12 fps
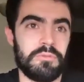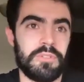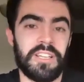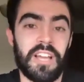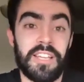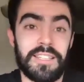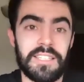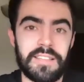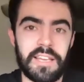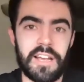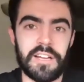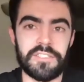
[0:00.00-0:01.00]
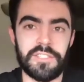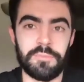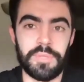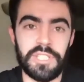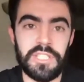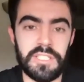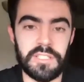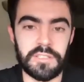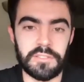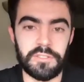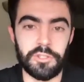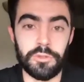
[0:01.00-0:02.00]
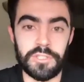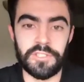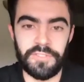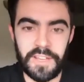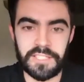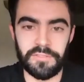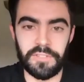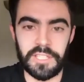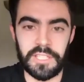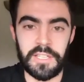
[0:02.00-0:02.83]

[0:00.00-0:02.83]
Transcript: likely they are to be used effectively?